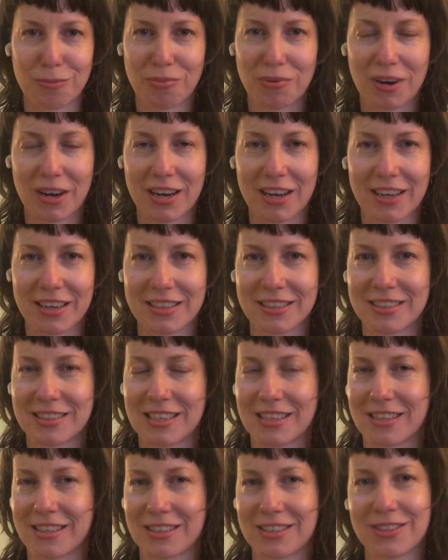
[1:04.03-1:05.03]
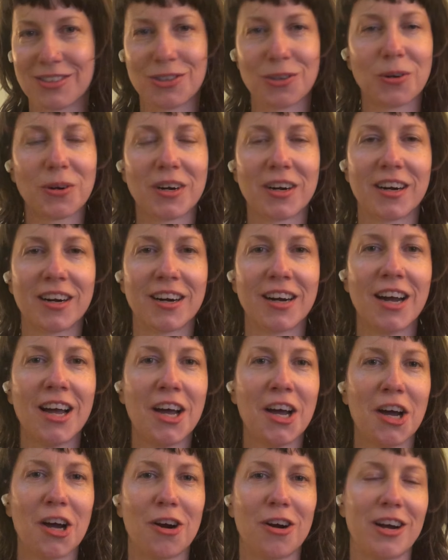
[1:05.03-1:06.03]
products in the store
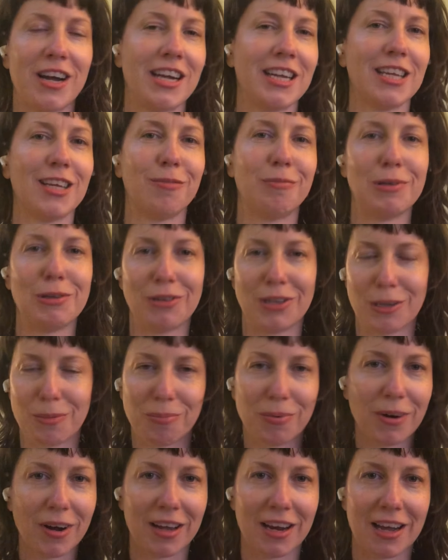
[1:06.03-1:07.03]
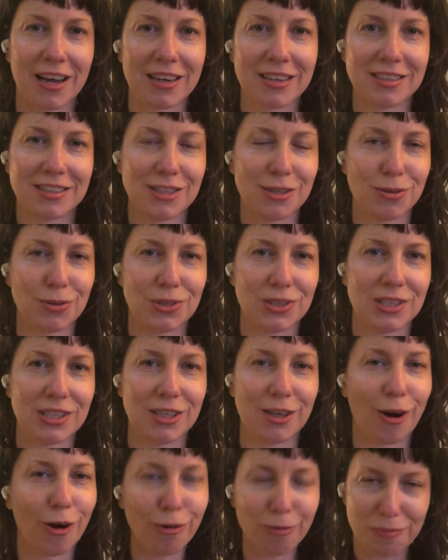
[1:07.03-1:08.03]
or any beauty products, you see
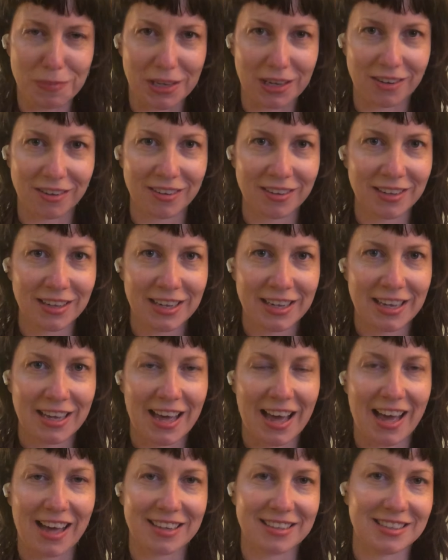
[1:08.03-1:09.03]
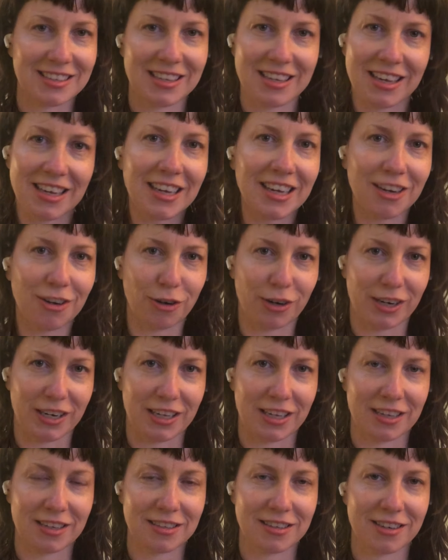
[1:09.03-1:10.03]
oatmeal as a key
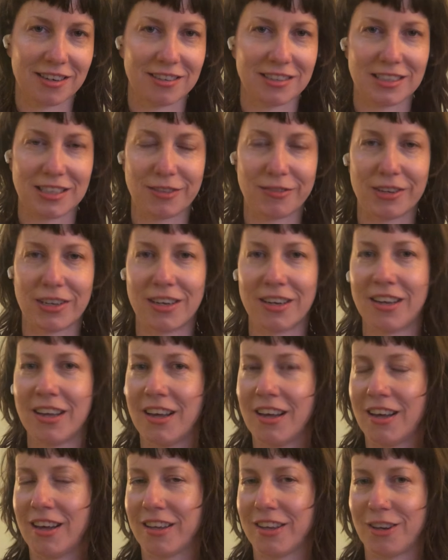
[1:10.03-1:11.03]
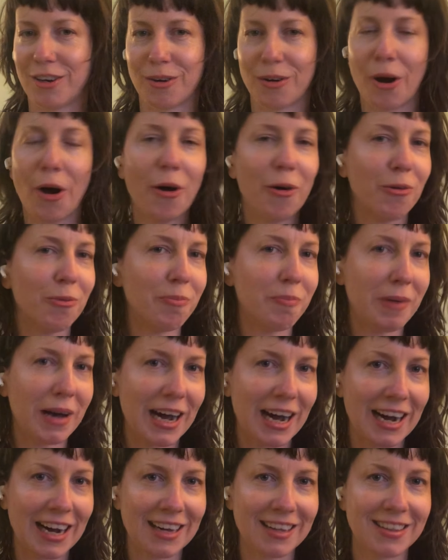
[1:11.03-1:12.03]
ingredient. There's even, oat
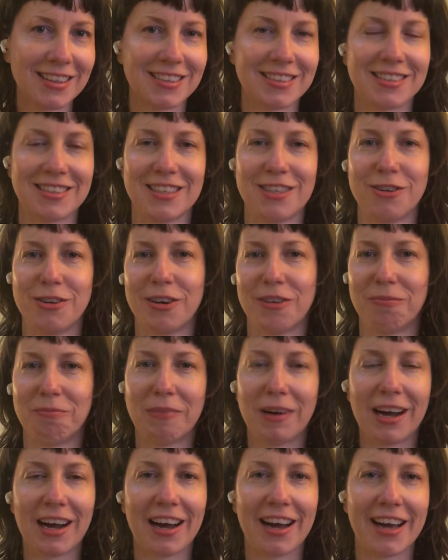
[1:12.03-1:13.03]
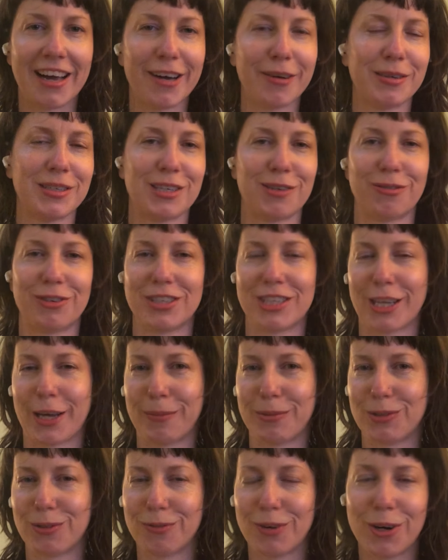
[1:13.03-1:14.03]
baths that you can buy with different
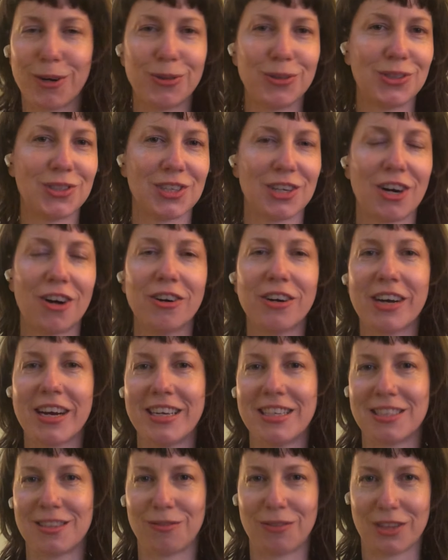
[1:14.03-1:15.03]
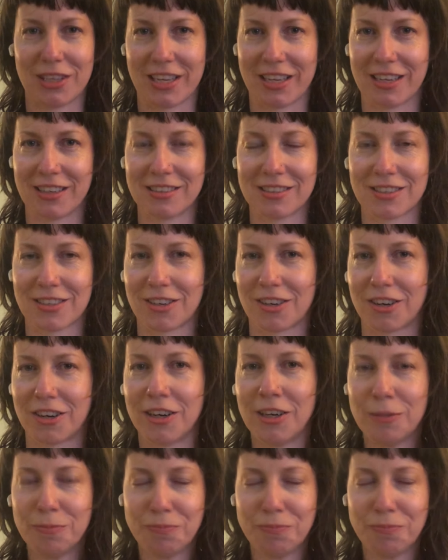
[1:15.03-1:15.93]
types of oats and all kinds of things that are